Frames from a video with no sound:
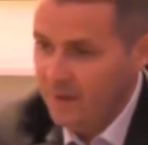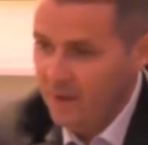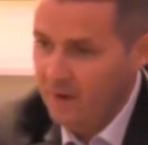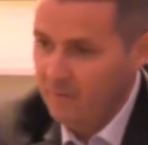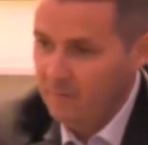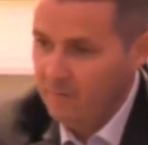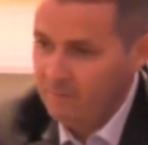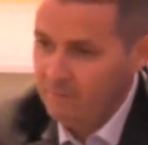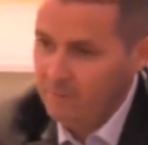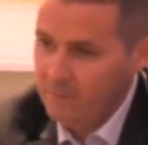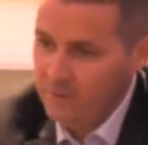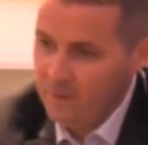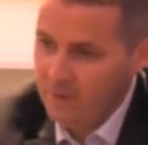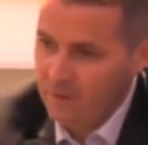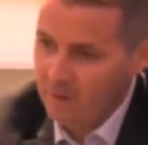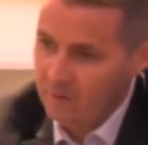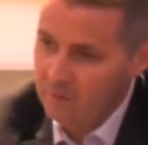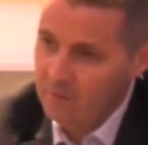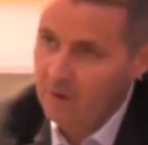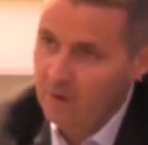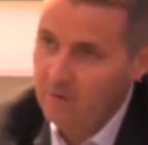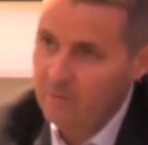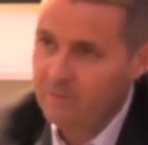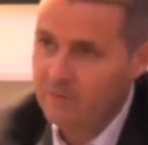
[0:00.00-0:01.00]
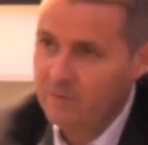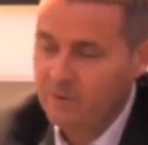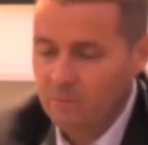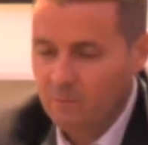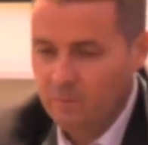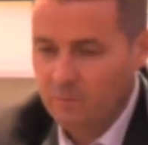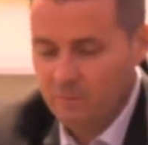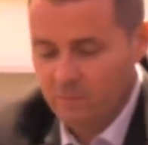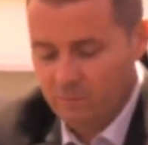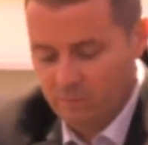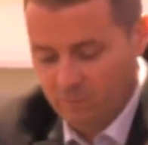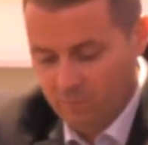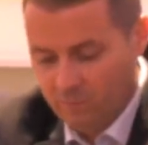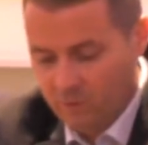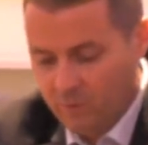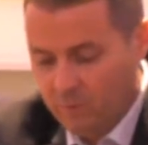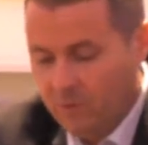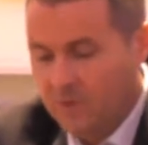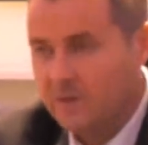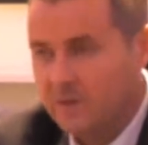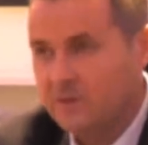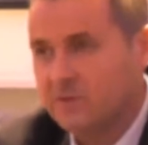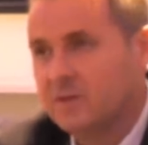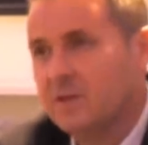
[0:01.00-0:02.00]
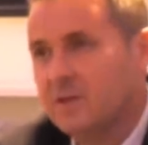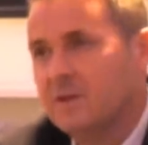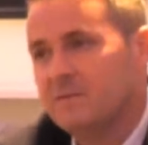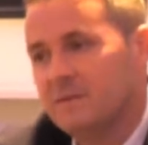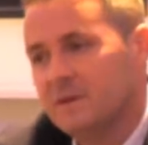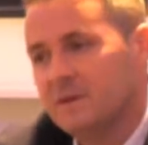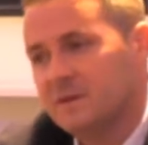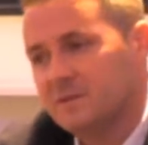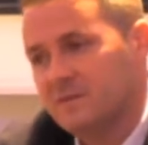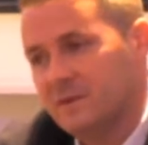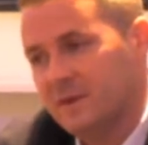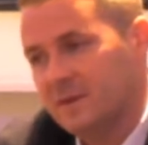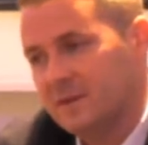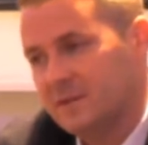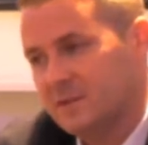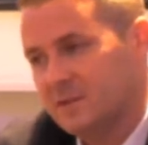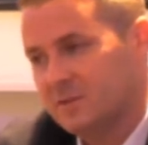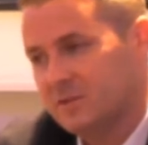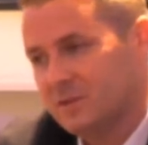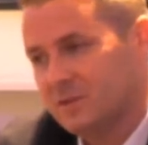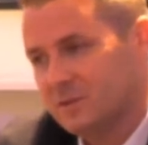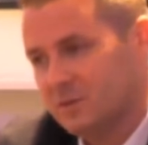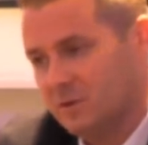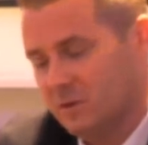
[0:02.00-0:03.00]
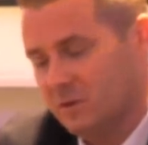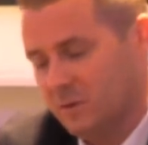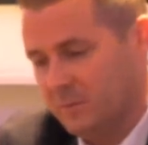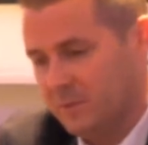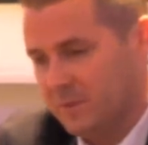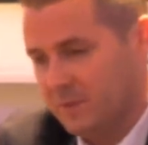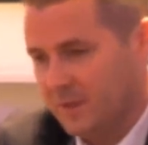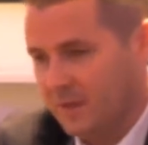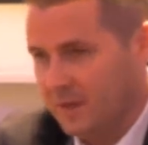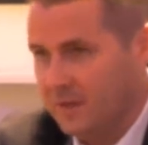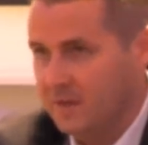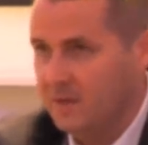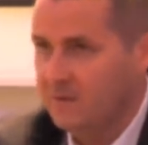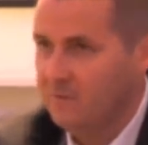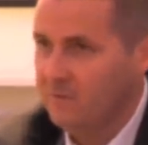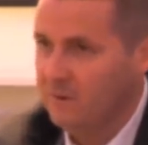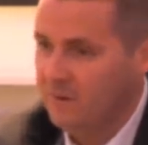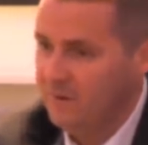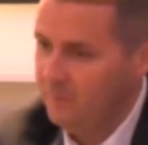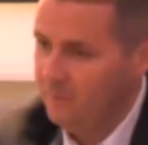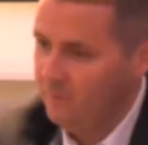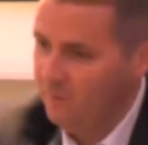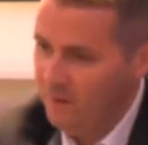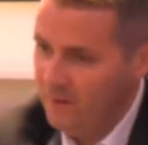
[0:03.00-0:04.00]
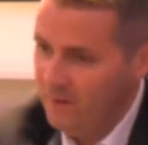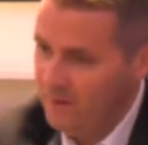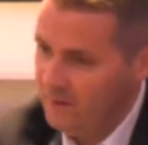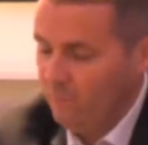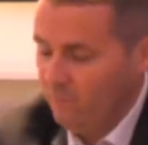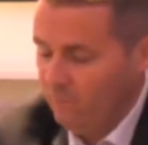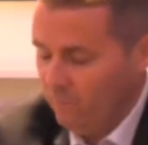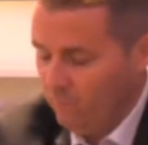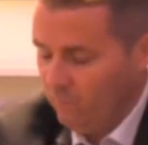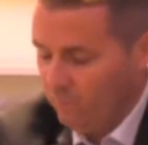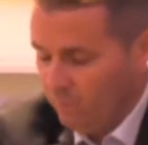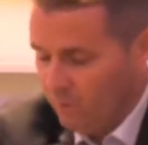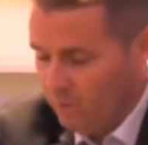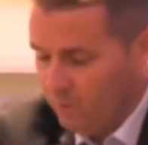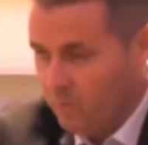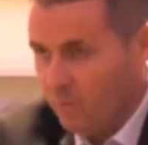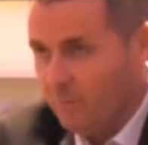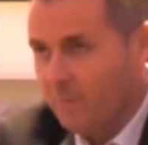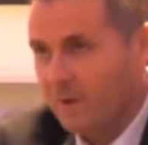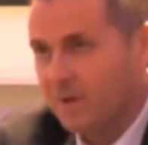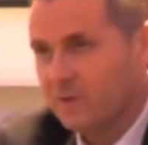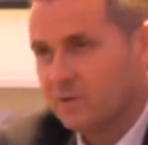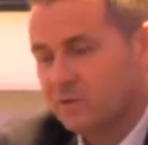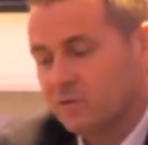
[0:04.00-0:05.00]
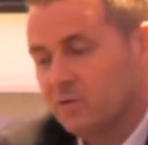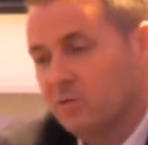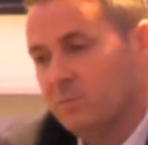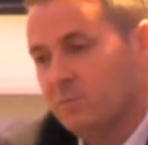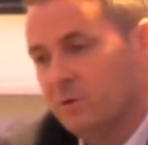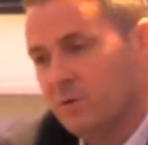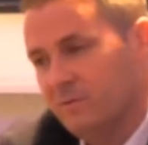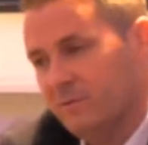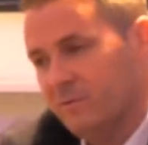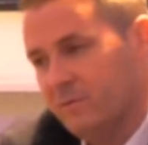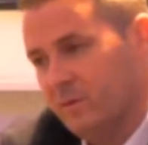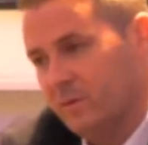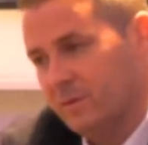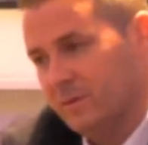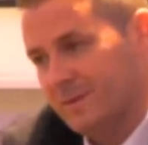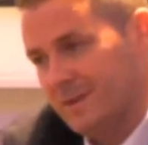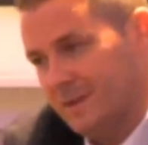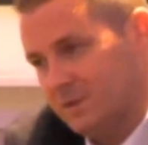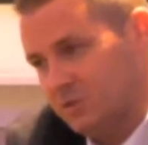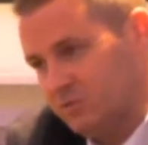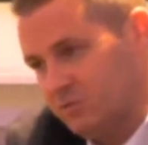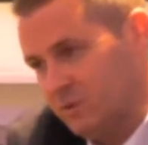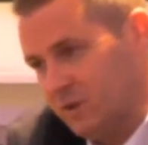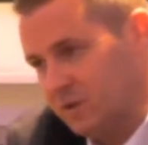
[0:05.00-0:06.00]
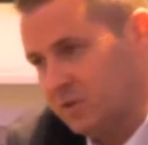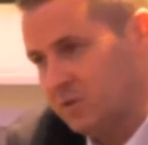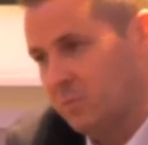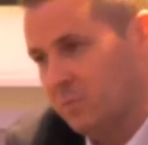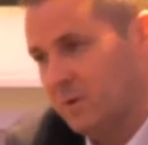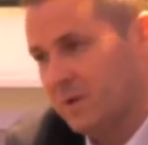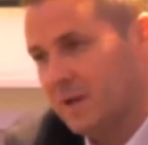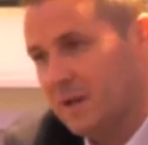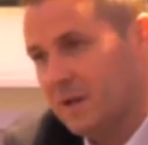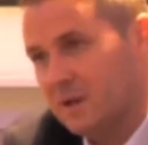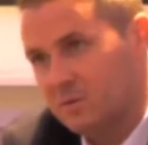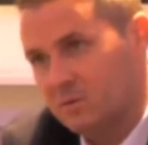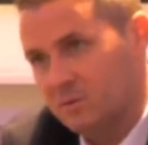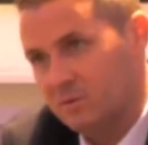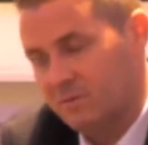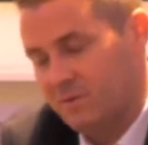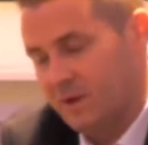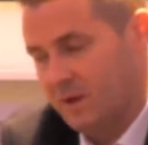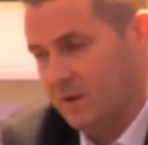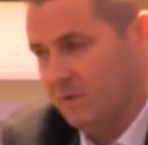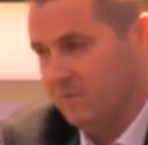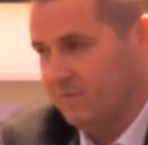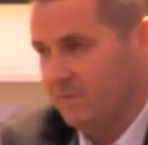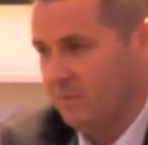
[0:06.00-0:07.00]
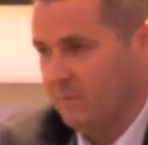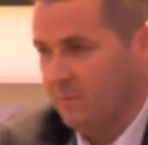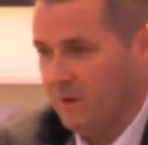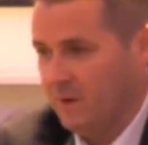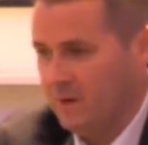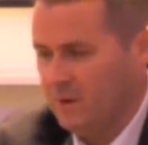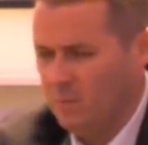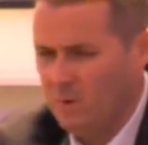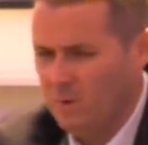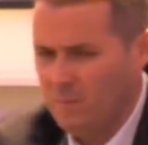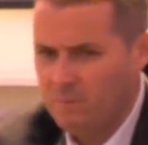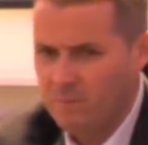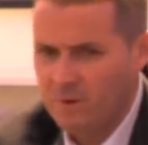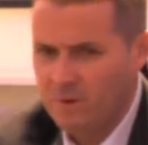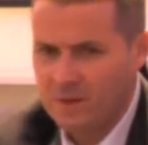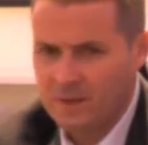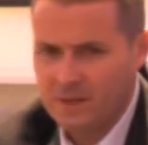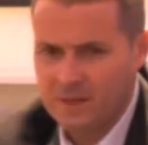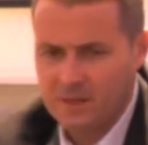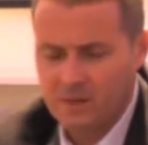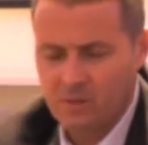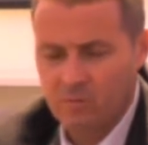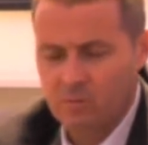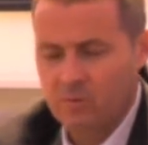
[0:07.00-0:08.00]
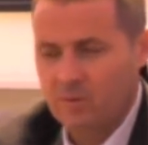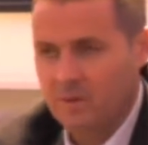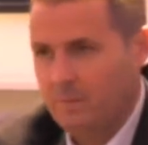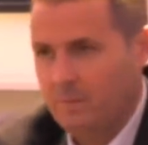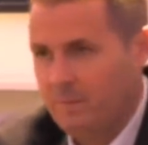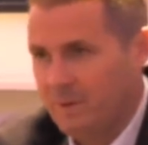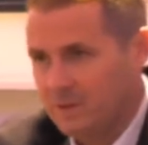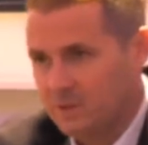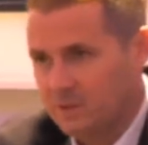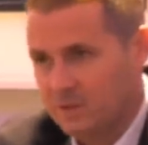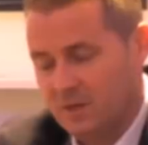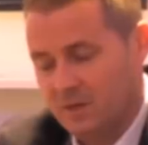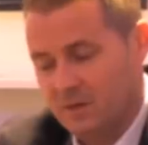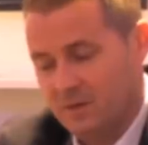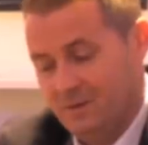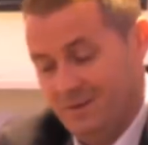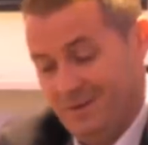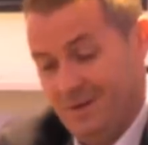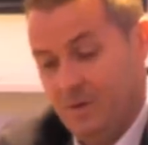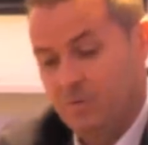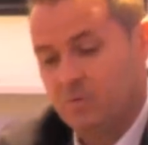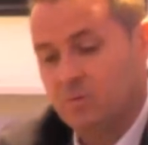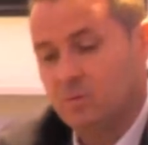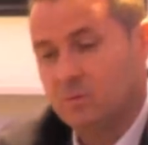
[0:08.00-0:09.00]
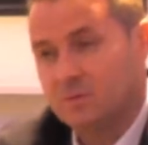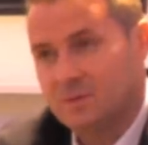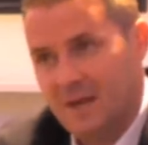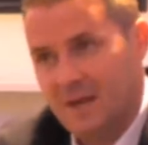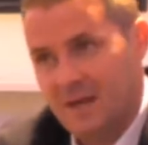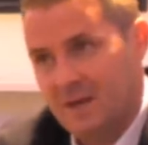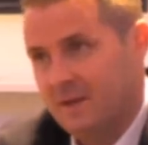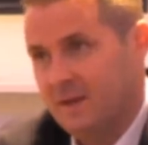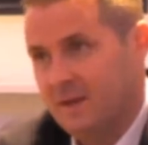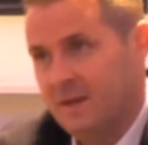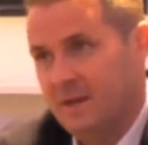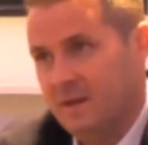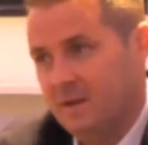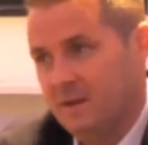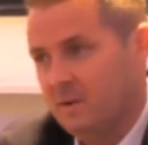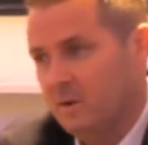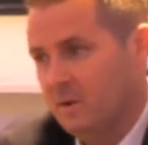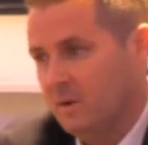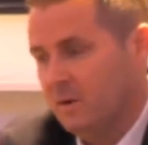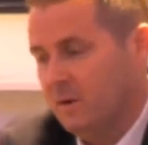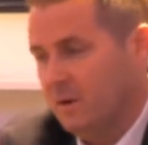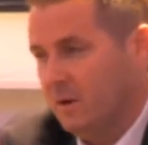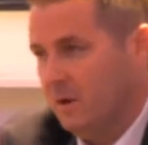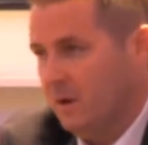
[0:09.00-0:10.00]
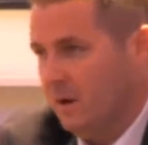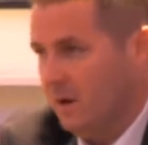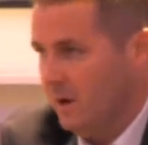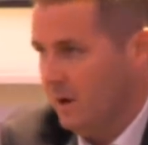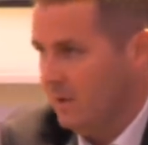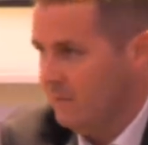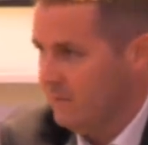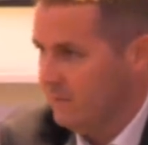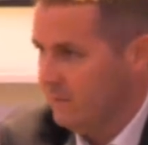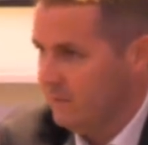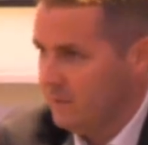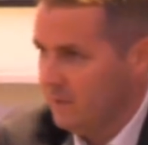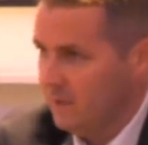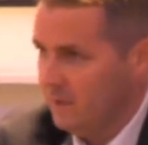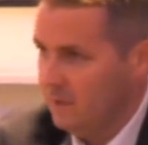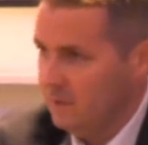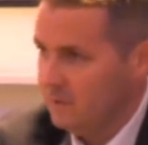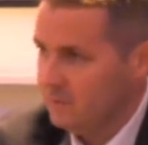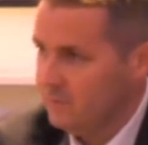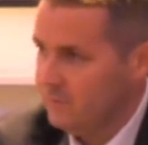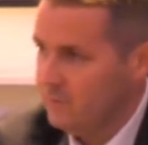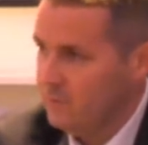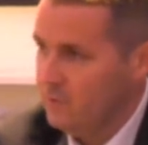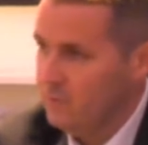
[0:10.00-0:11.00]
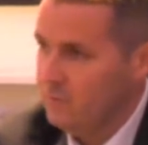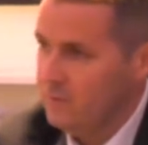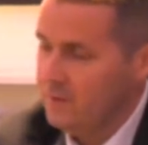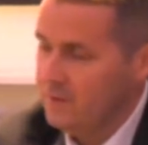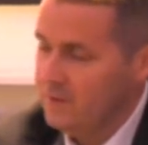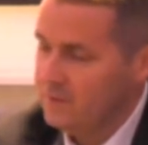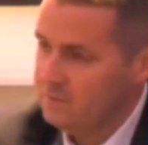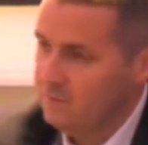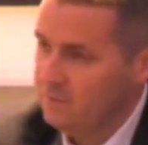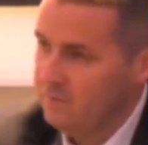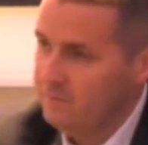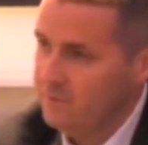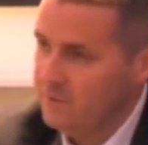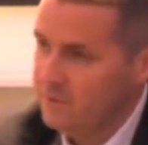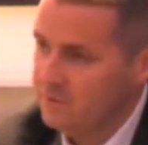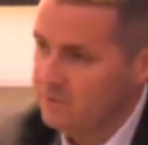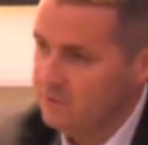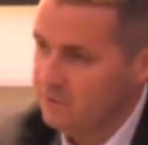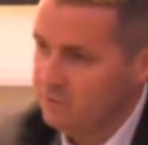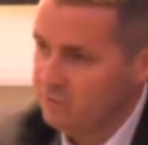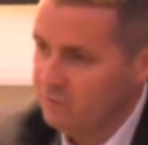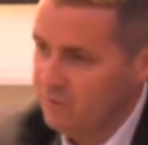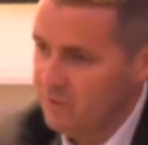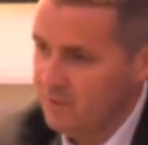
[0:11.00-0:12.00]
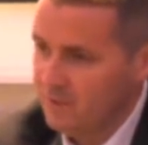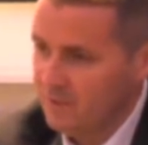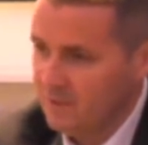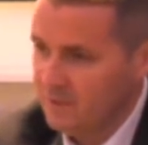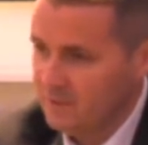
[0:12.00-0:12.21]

Hopefully we will achieve these things. It's just got to be done in the right way. We will make sure moving forward their structure, we're getting good value for money. We're bringing all of the best local talent in. I think for the last few years we've missed a trick.